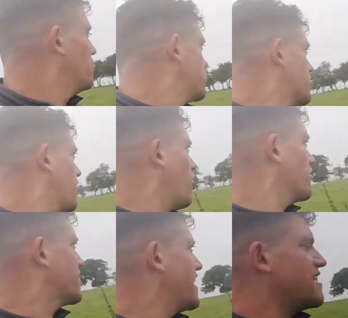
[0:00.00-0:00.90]
She's got all the
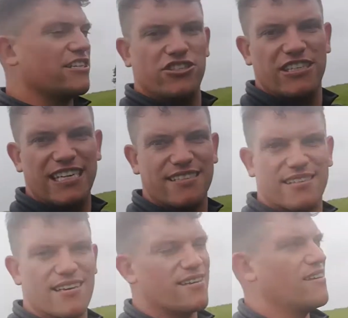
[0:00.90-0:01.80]
gear that she
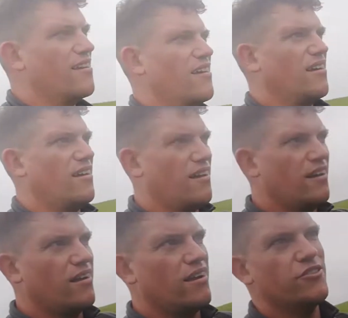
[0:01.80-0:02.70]
needs, and